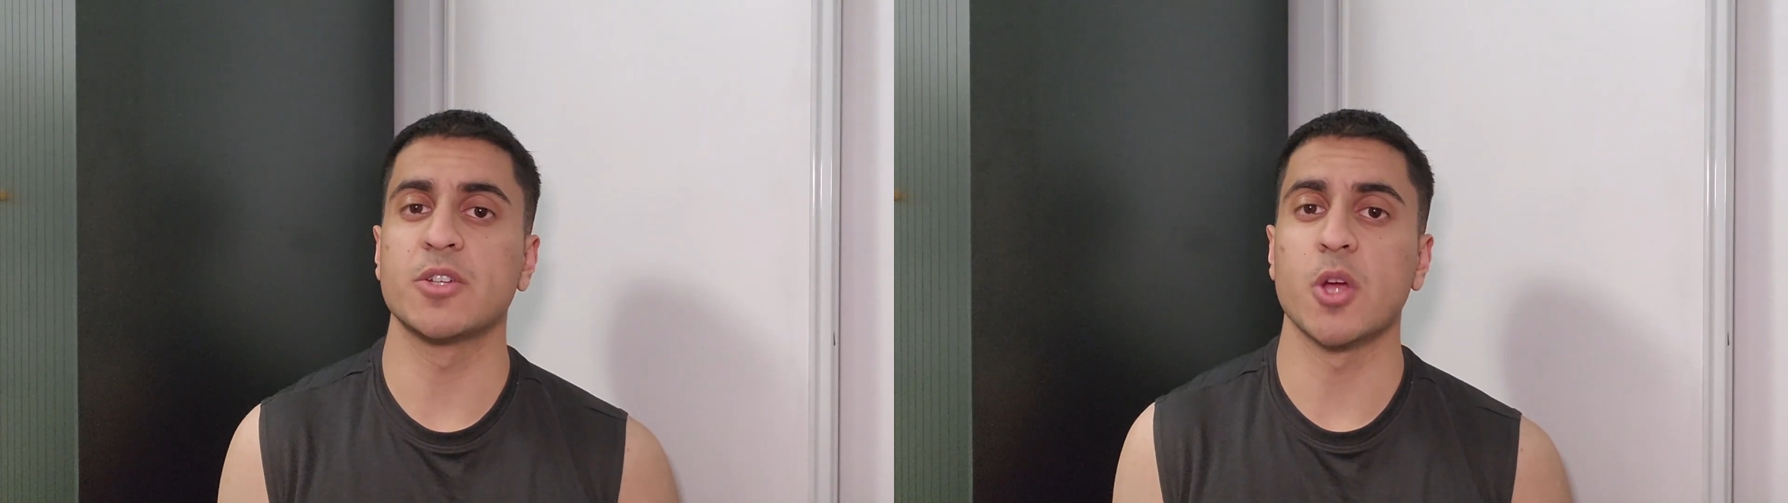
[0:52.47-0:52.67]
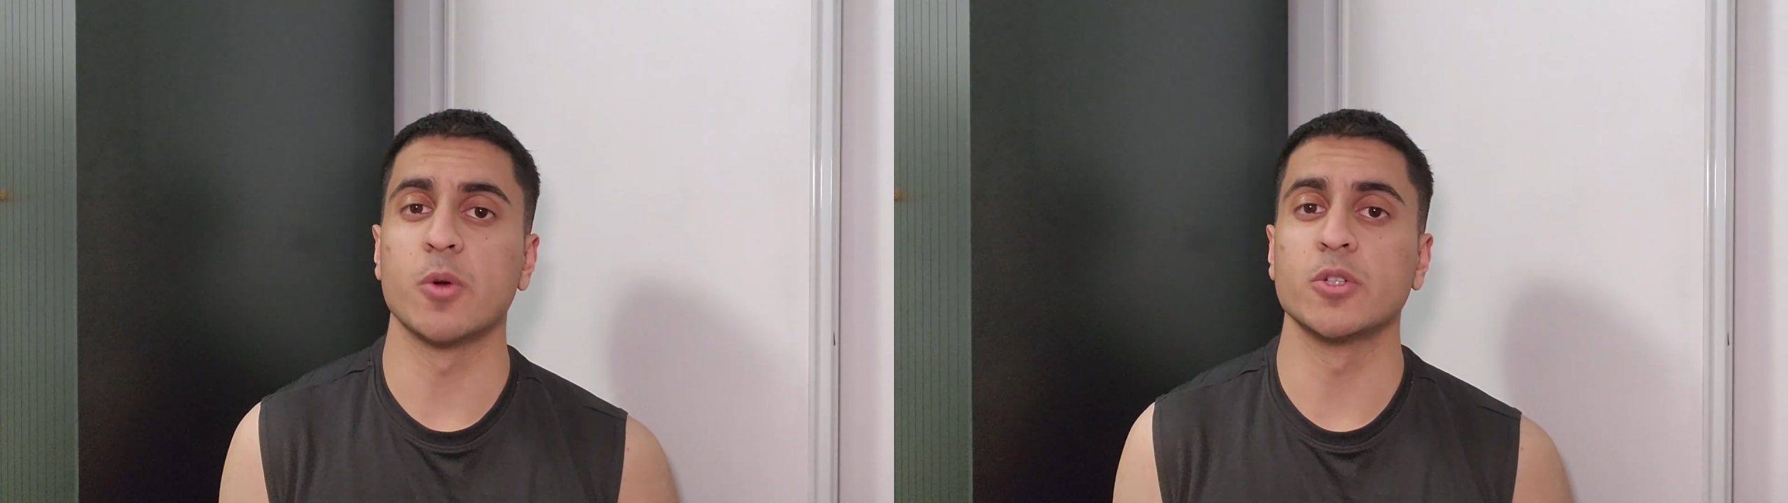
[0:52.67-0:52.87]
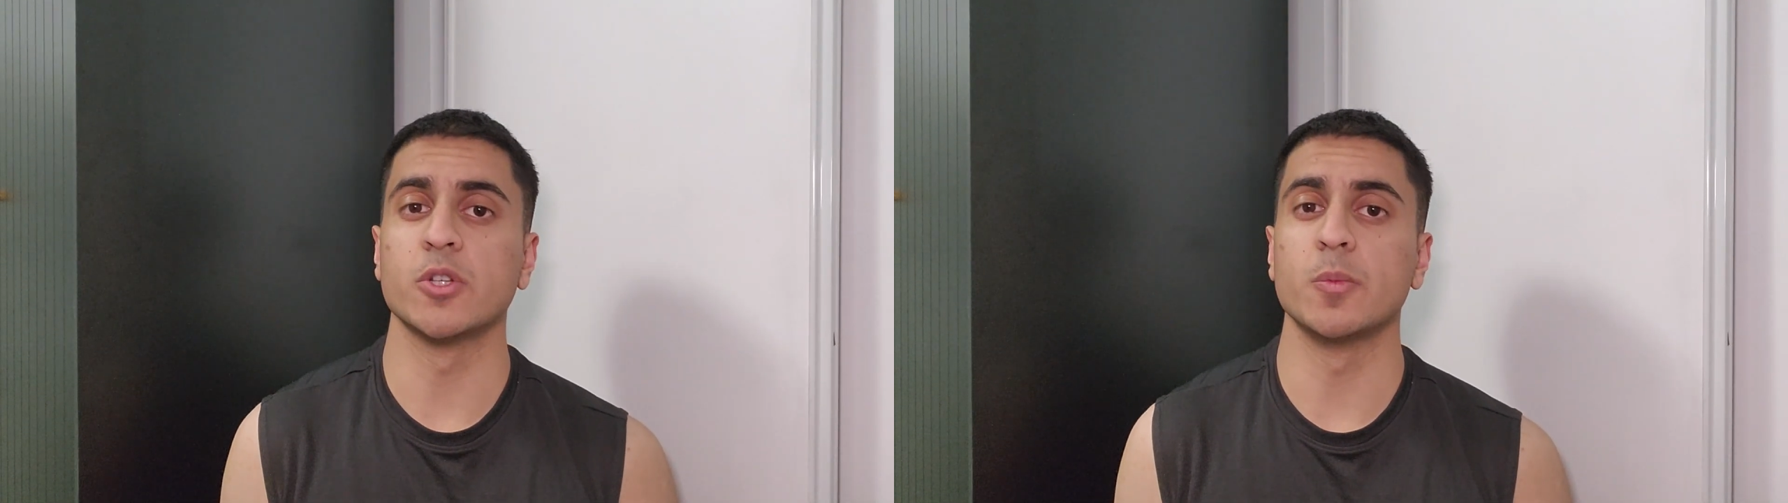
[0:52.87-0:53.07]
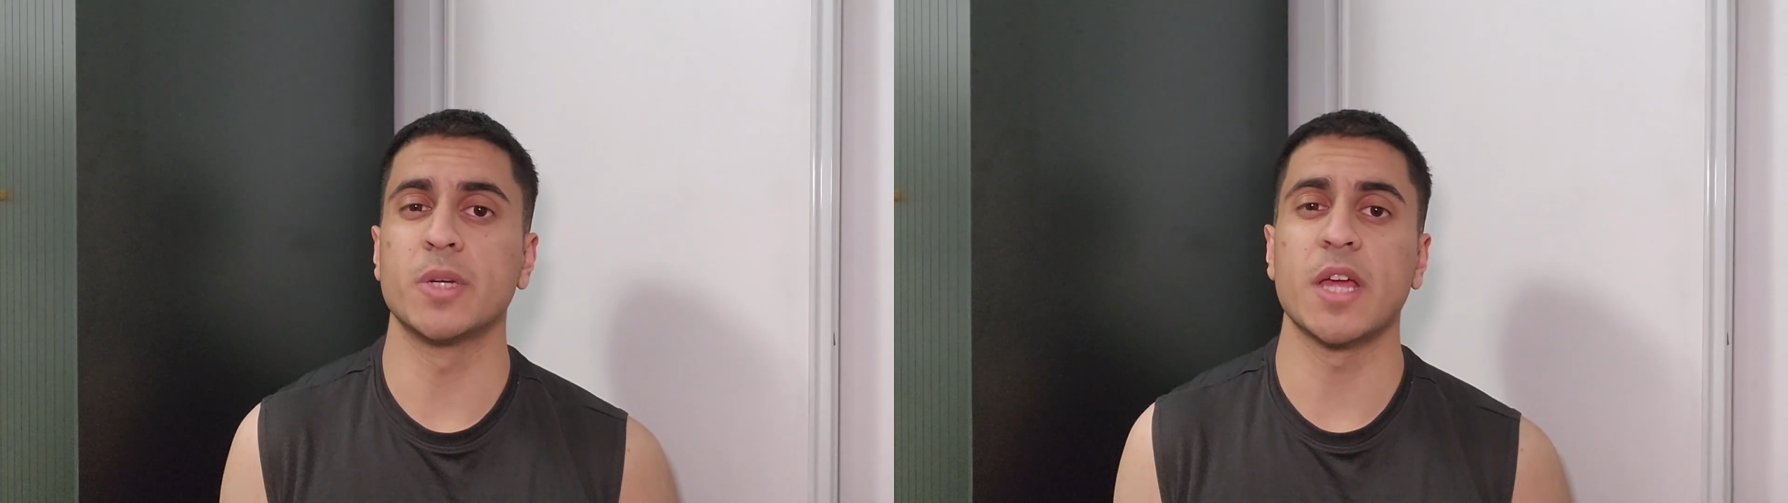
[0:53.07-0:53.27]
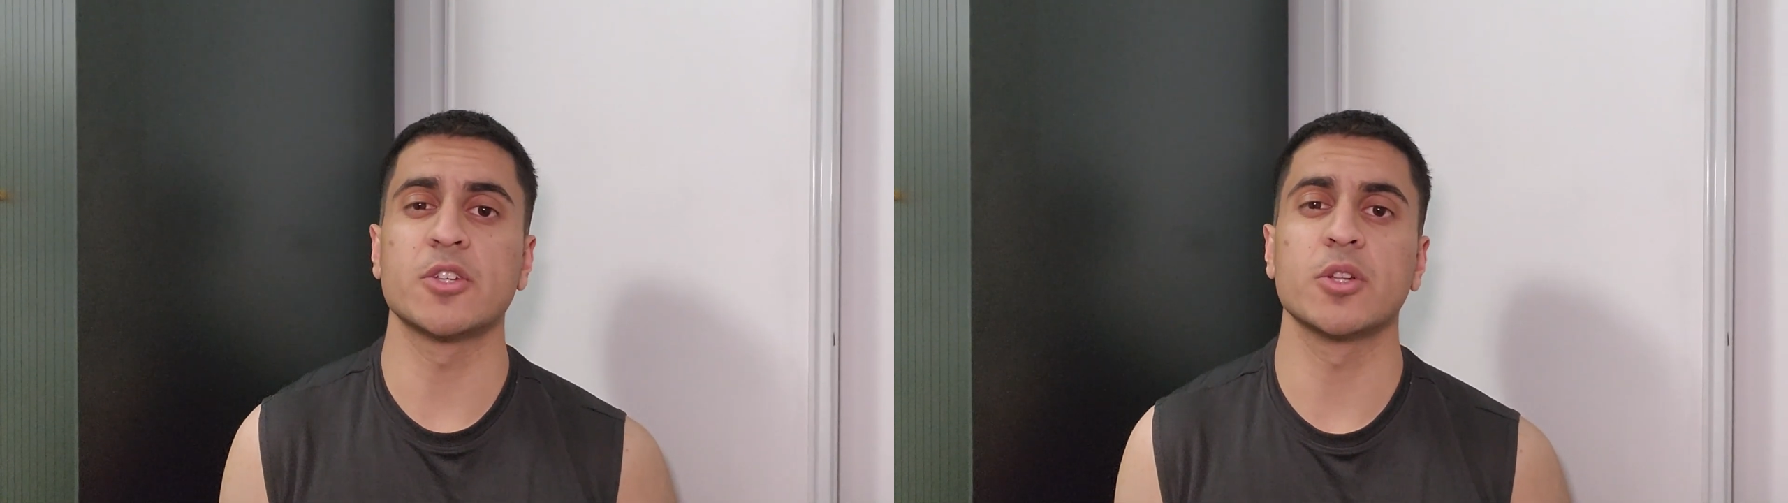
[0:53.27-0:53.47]
shown to
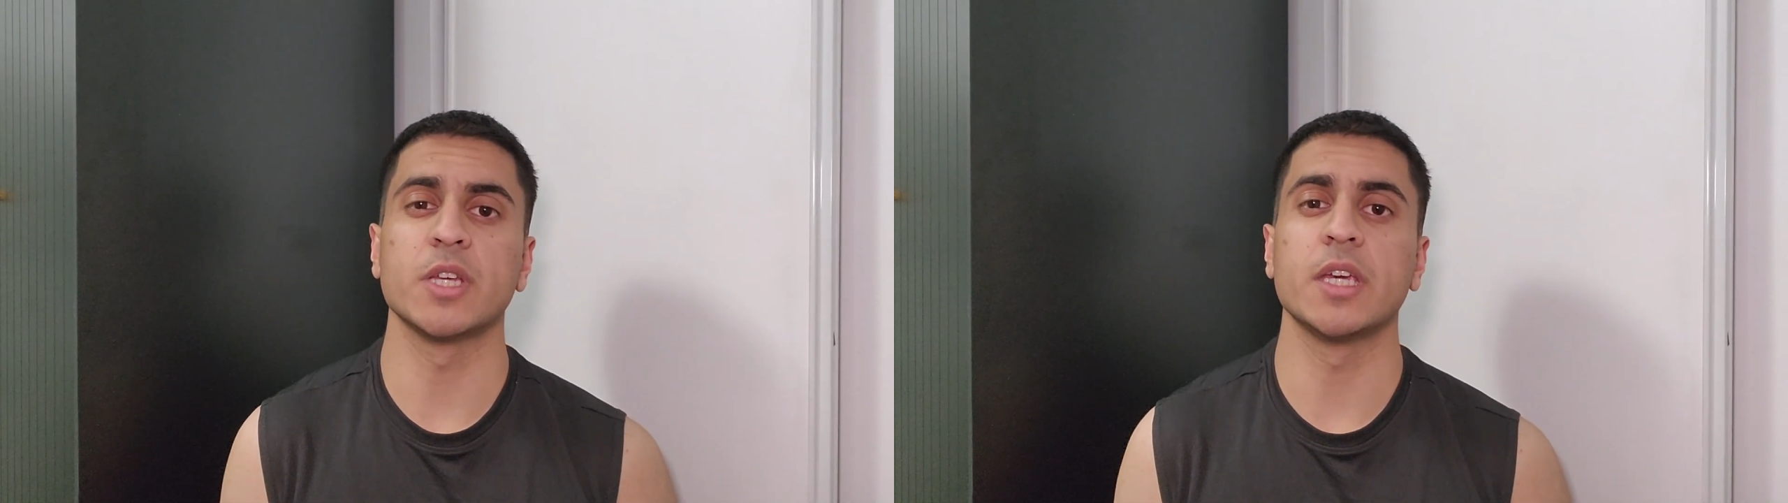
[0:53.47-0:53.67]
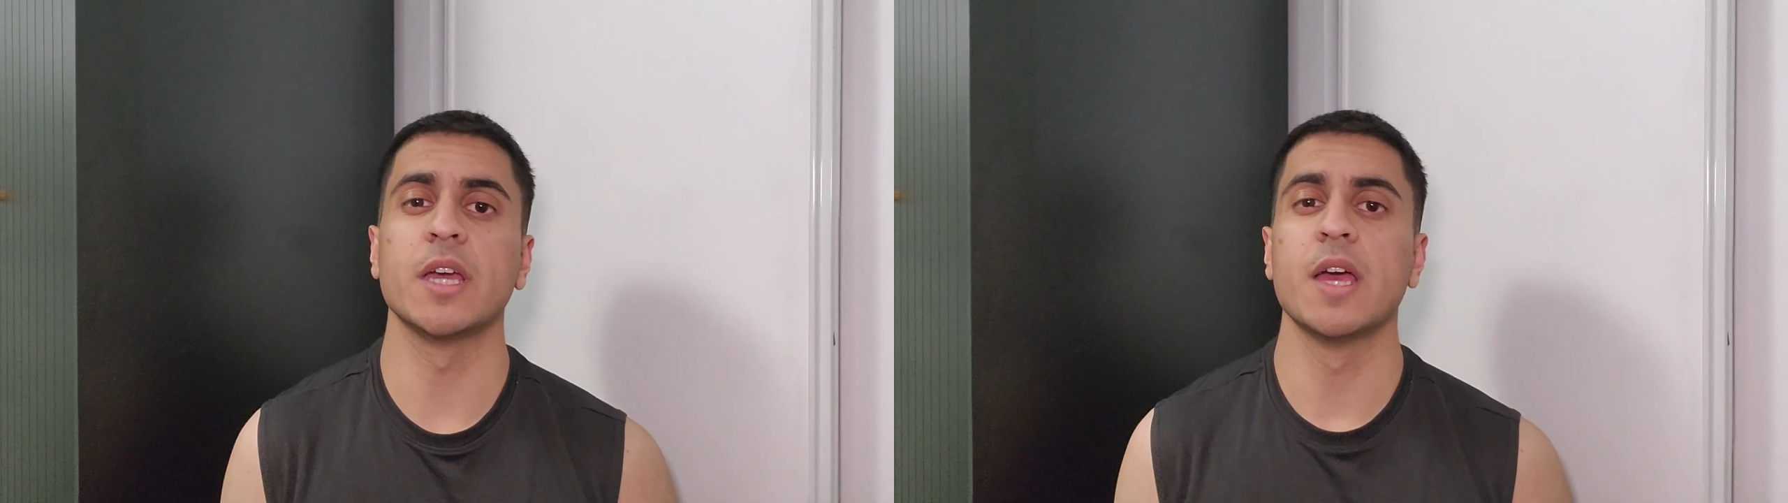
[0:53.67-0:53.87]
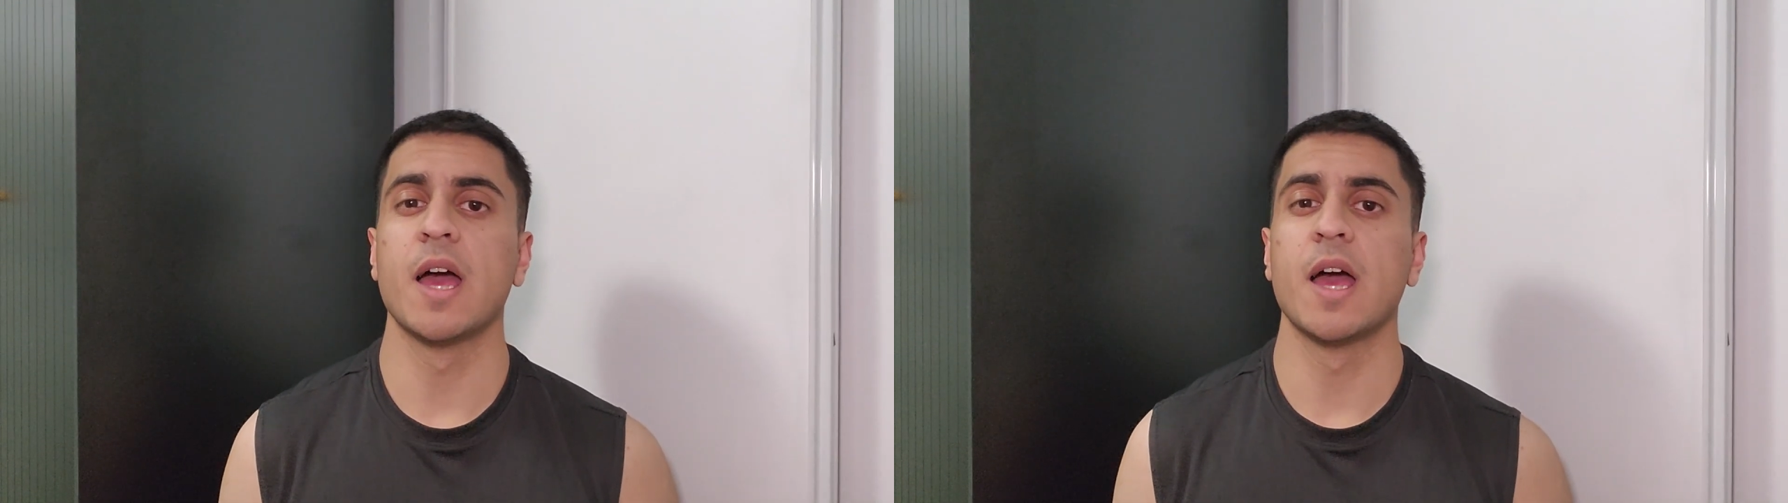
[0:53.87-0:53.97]
potentially